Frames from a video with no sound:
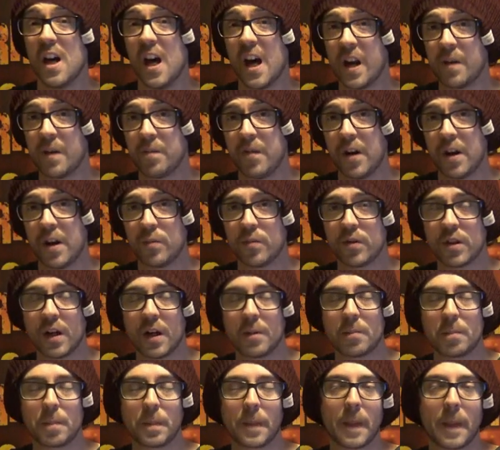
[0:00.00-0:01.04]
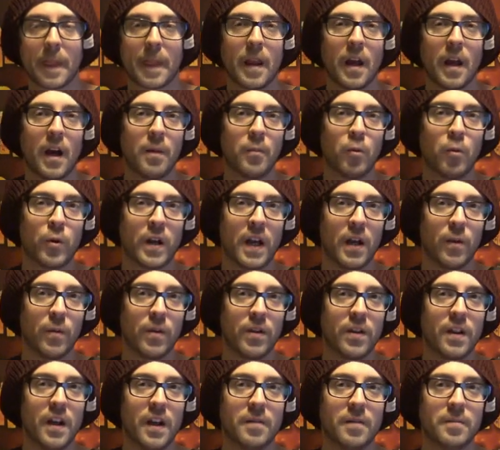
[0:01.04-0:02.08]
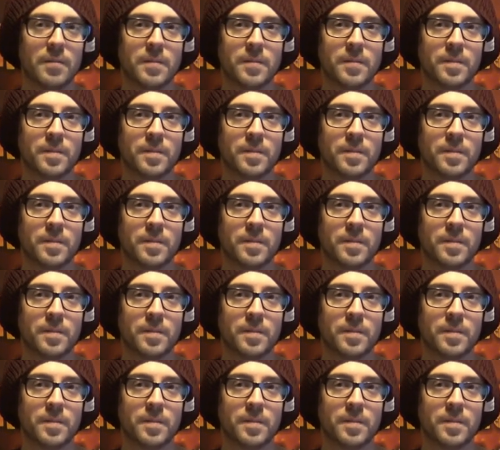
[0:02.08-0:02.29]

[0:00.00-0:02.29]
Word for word: And I'm fine with that. I'm okay with that.